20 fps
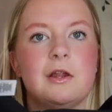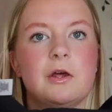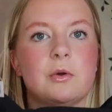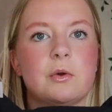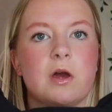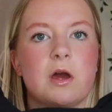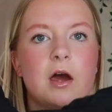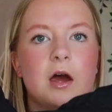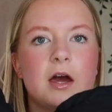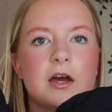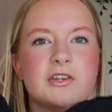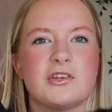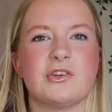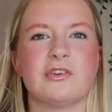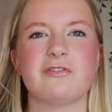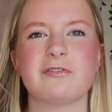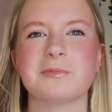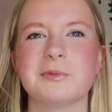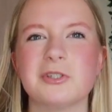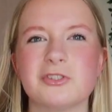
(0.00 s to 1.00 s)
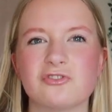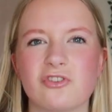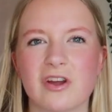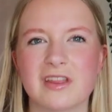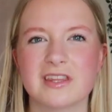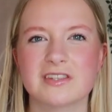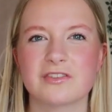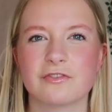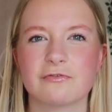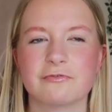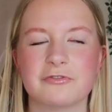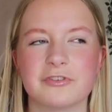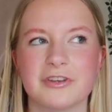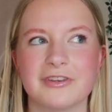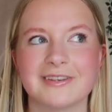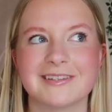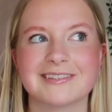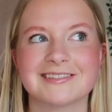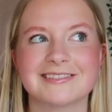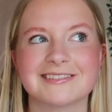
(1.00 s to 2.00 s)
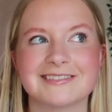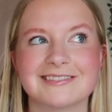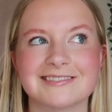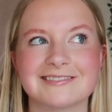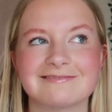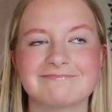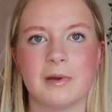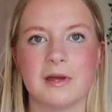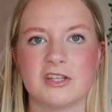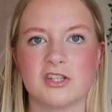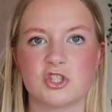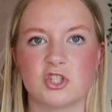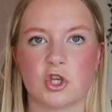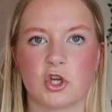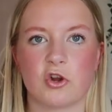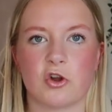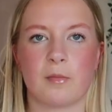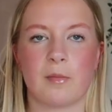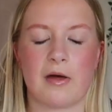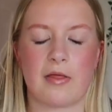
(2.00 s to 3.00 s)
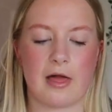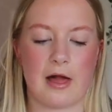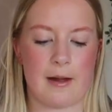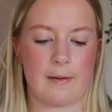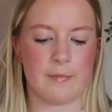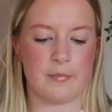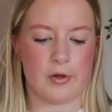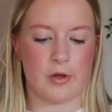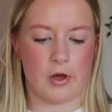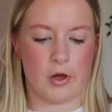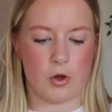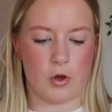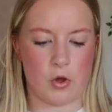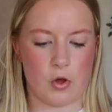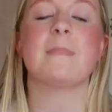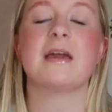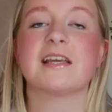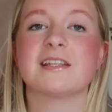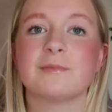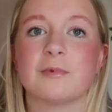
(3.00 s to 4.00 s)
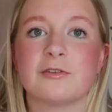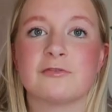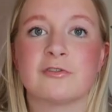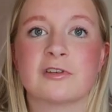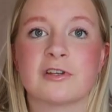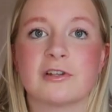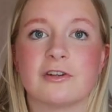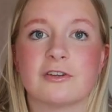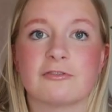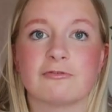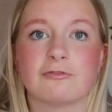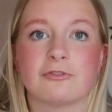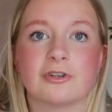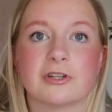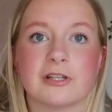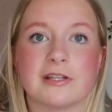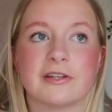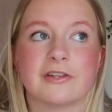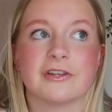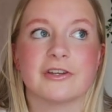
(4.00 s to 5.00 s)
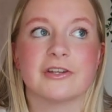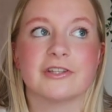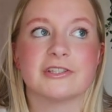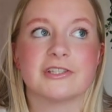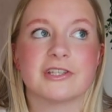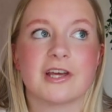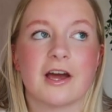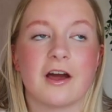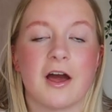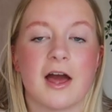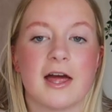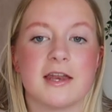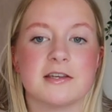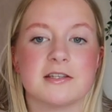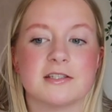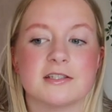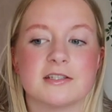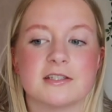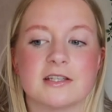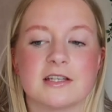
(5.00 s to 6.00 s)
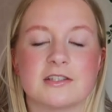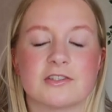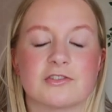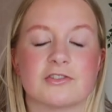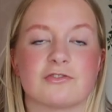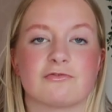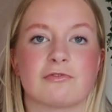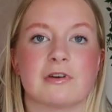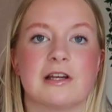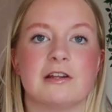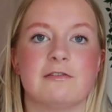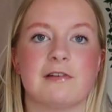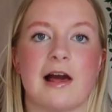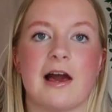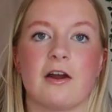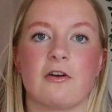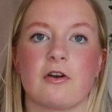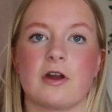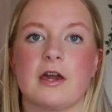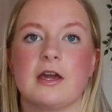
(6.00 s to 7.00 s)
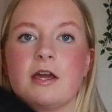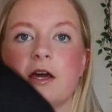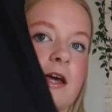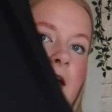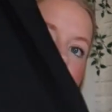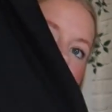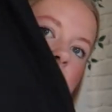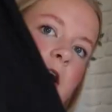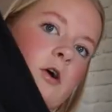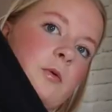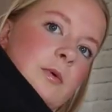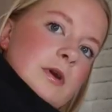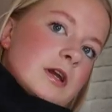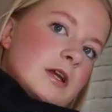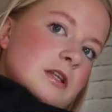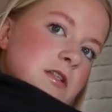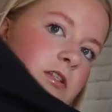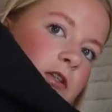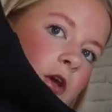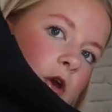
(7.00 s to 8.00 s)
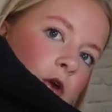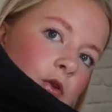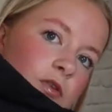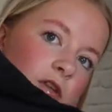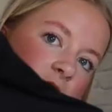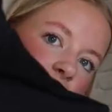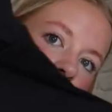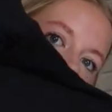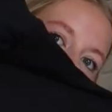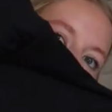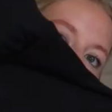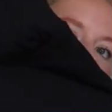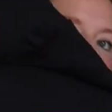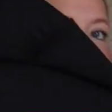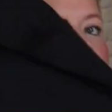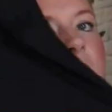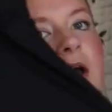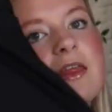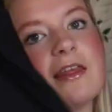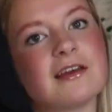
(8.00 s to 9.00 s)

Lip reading: low cut. I don't know if I'm gonna try this on for you because a bit insecure about that, but makes my figure look really good and it's just really flattering, and I can't wait to go to the beach and wear